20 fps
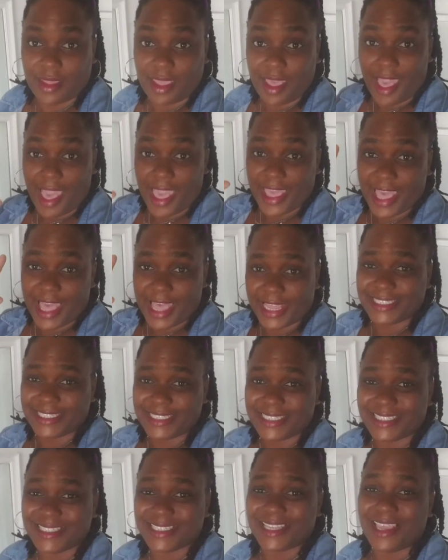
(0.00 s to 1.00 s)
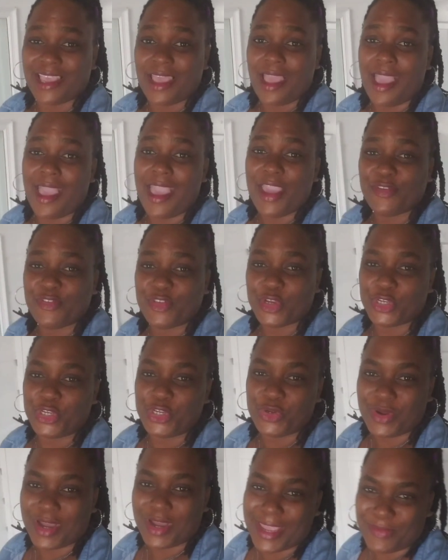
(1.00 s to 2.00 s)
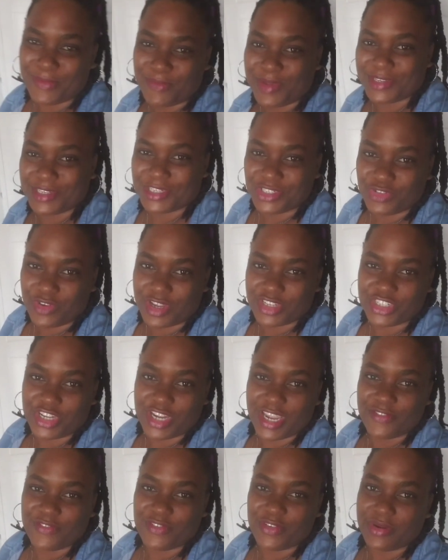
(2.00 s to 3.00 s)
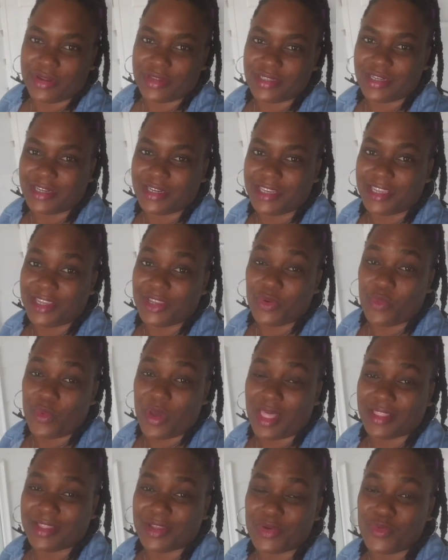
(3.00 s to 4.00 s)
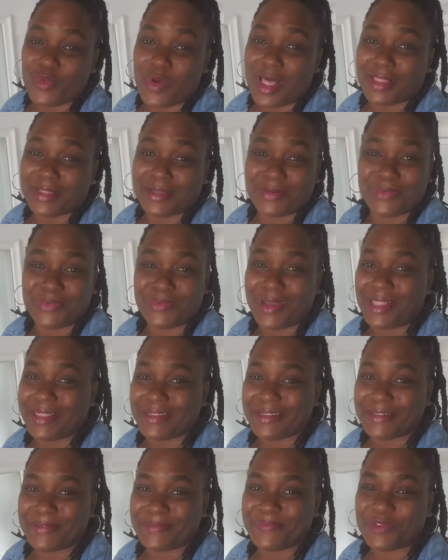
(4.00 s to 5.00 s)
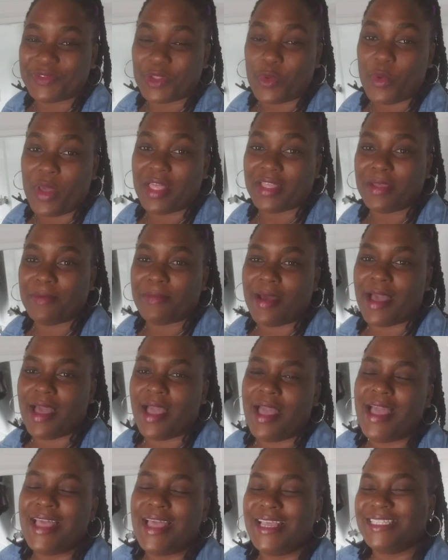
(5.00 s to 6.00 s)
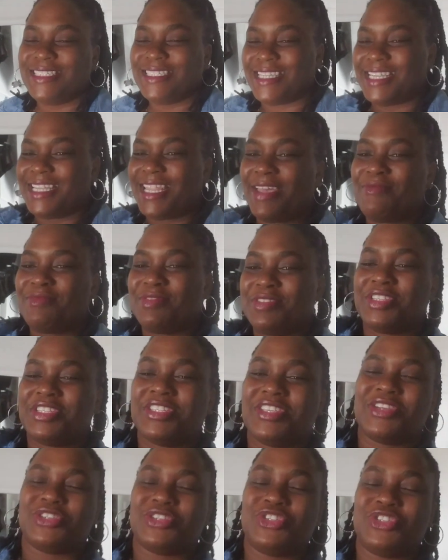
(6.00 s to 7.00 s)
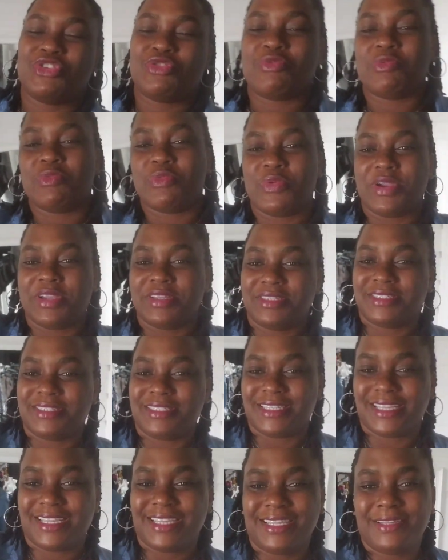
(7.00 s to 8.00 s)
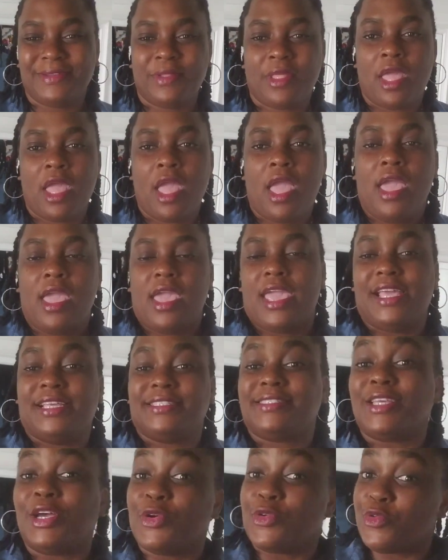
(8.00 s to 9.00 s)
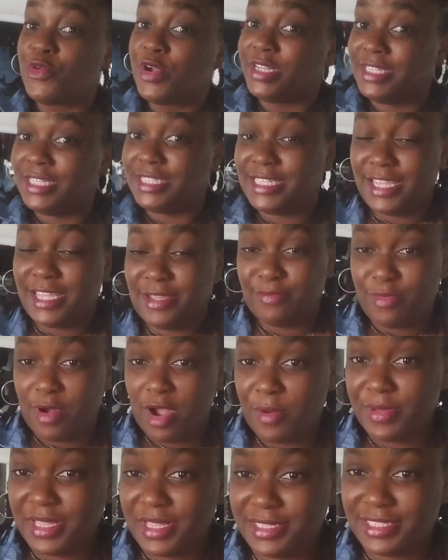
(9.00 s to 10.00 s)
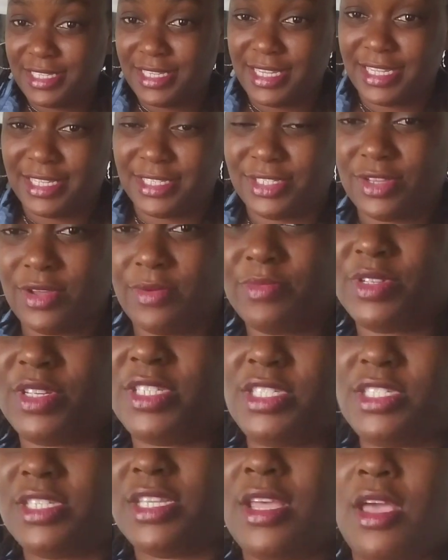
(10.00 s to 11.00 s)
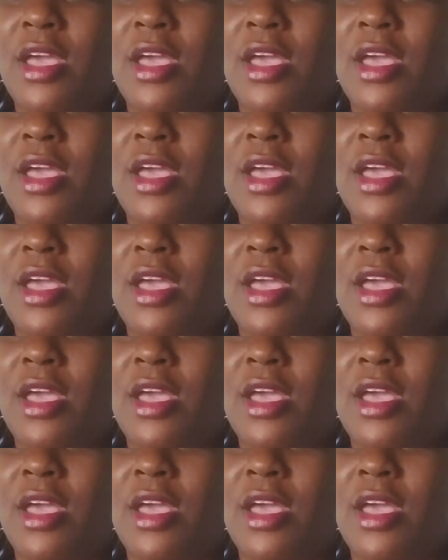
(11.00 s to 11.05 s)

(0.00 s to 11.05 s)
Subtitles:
Hi guys, if you're new, I am Bajantreasure. If you're returning, welcome, welcome, welcome, welcome out. So today I'm just going to show you what I'm wearing today. It's a rainy day in Barbados today, so I'm just